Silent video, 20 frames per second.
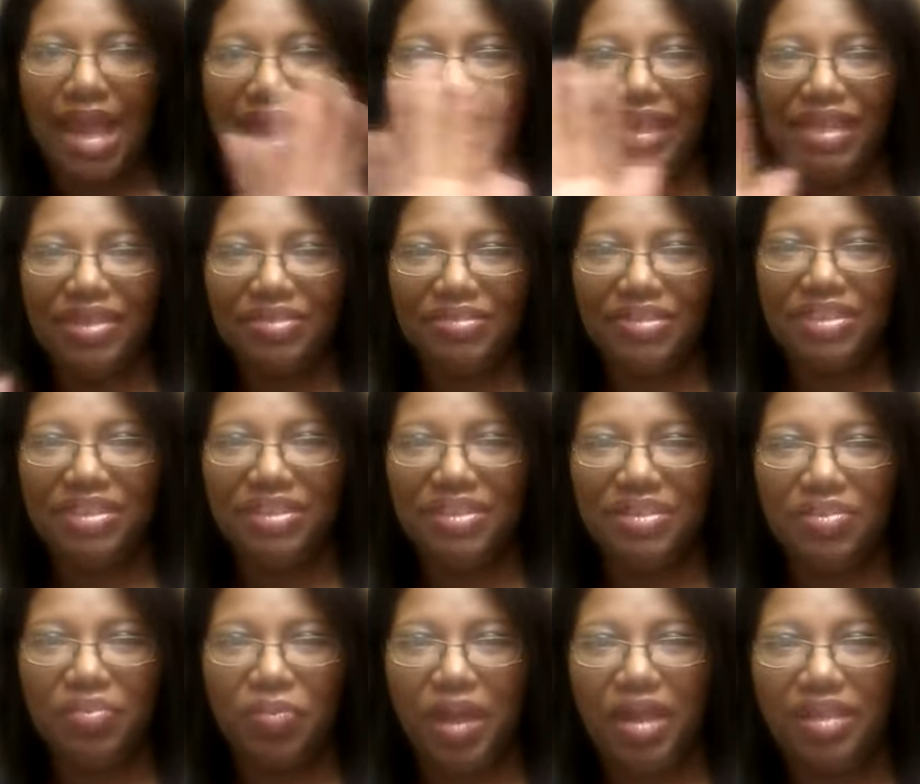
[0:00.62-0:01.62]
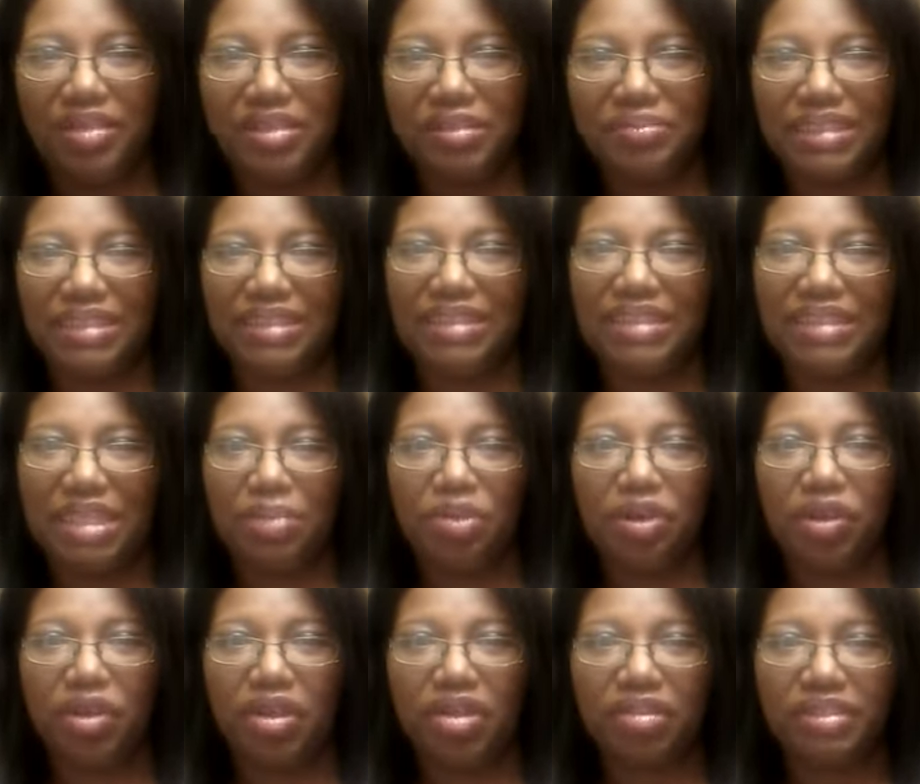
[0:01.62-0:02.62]
Hi YouTube, welcome to
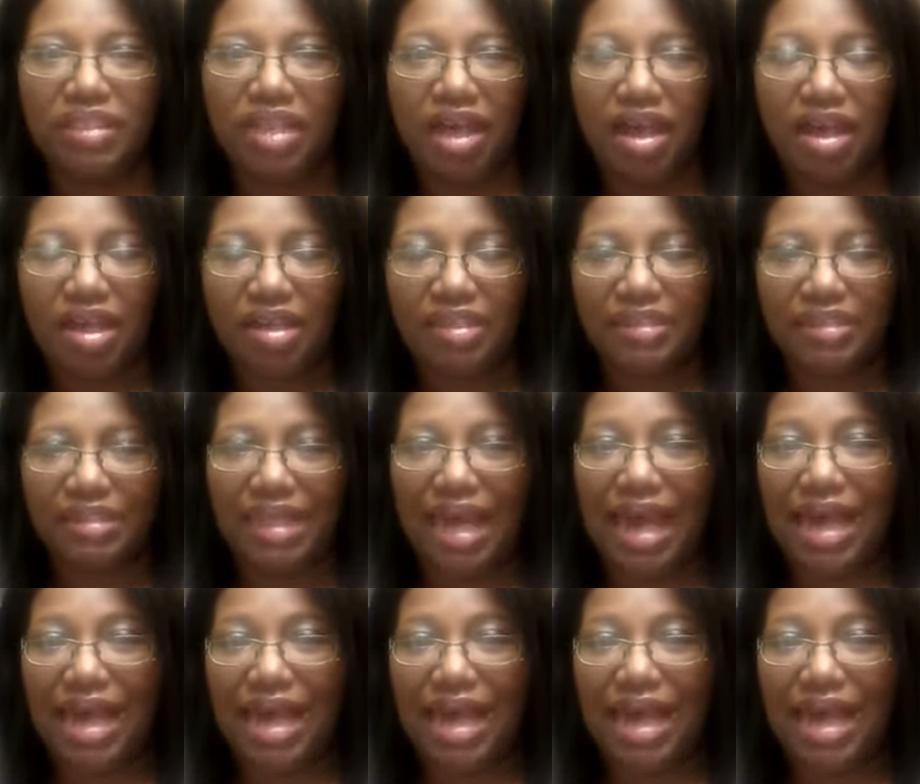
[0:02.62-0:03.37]
Shimmer Girl Talks.